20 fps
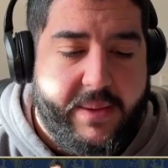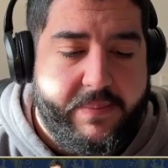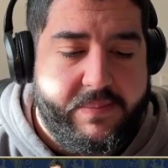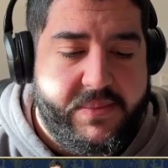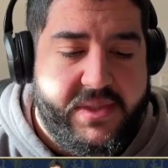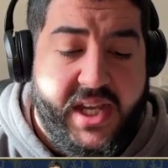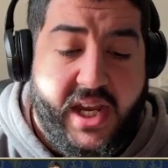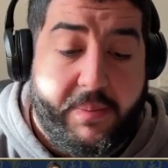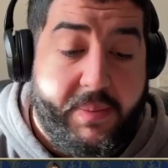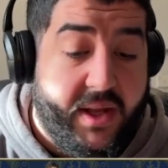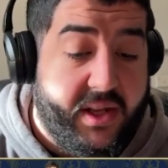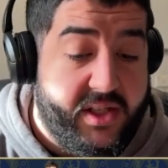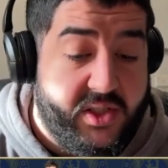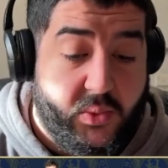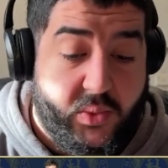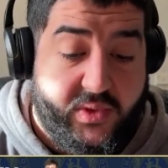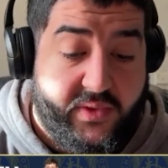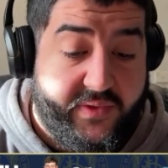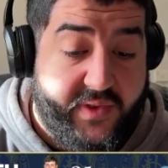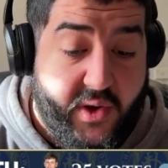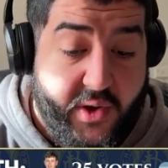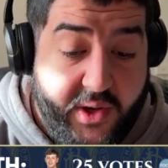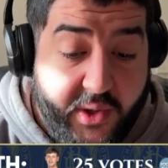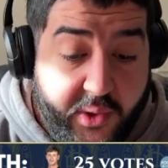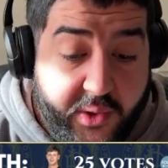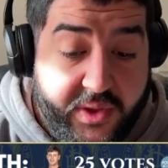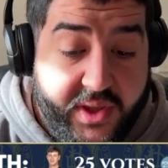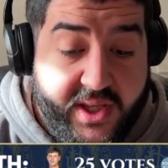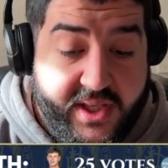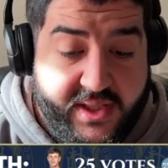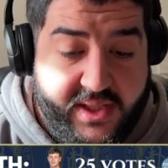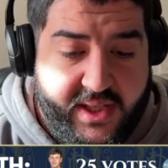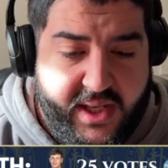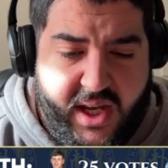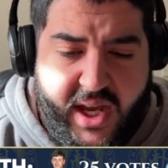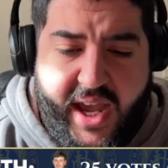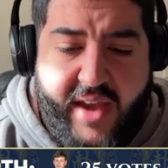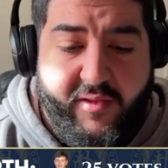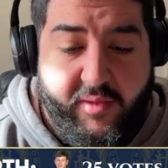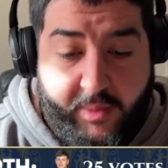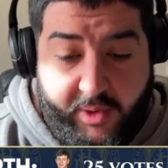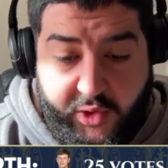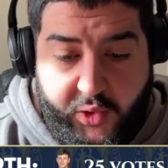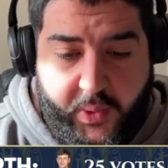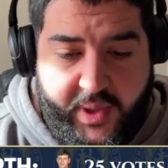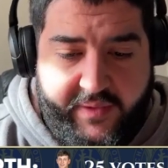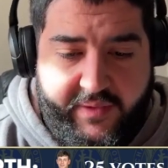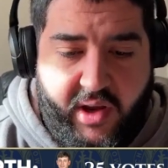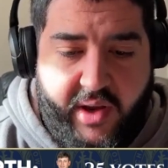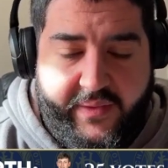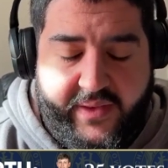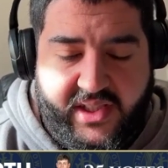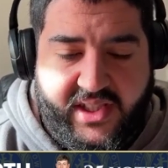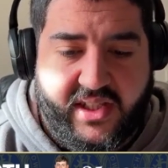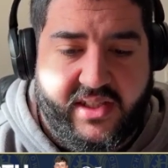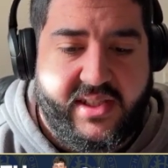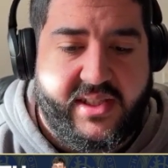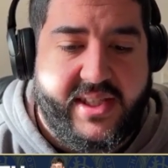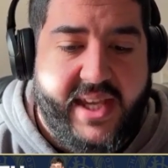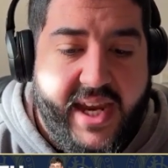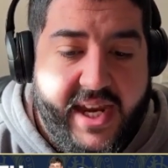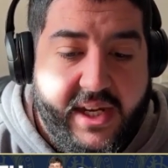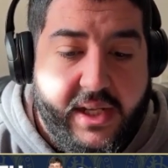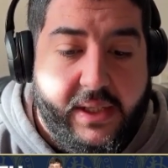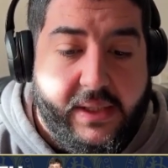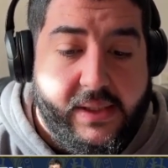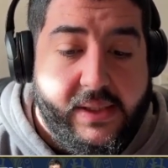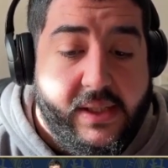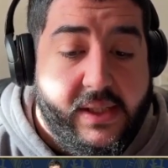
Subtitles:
Zach Butters was very good this year. I have him on 25, as I said.